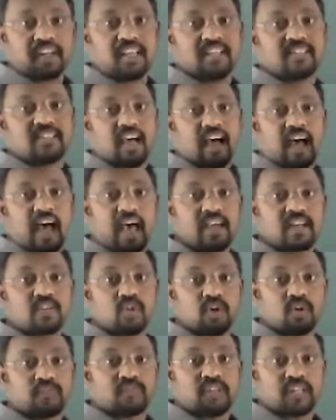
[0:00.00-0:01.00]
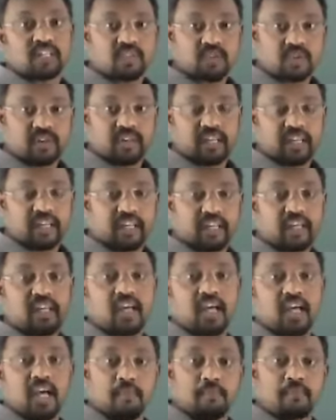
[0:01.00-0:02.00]
is the height of the
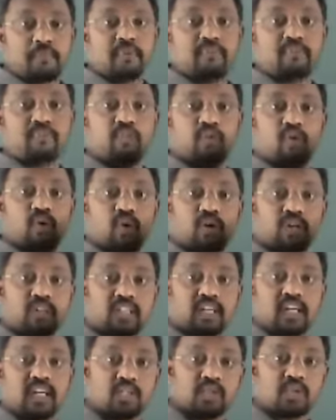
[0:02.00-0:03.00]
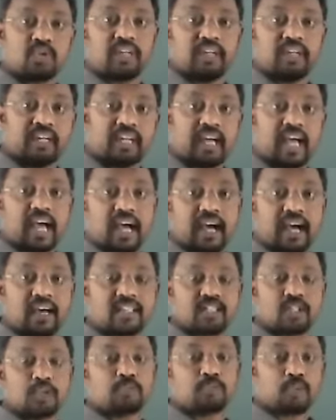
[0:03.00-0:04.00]
tree before the tree
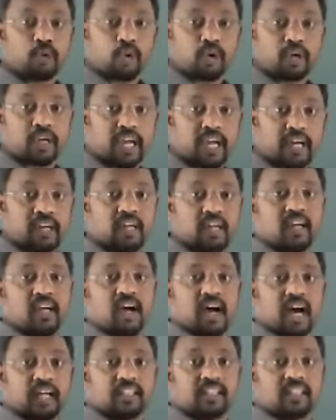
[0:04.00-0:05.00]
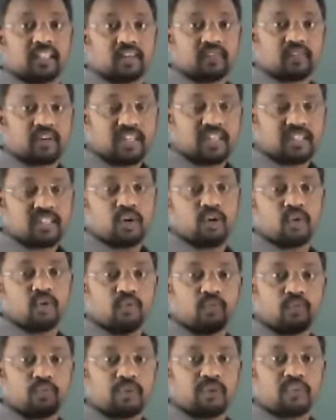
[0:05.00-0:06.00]
has broken, otherwise
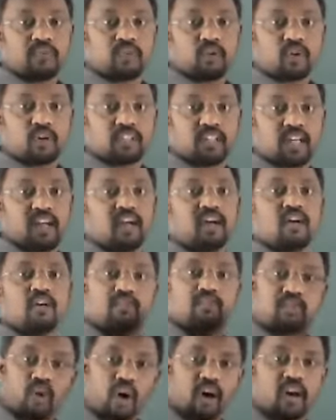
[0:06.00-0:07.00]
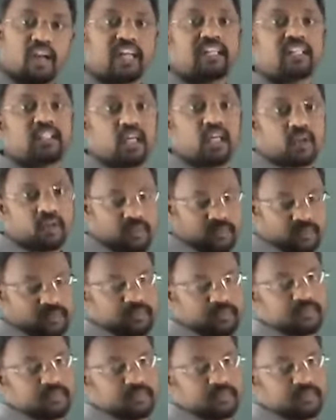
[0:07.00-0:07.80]
before the falling down.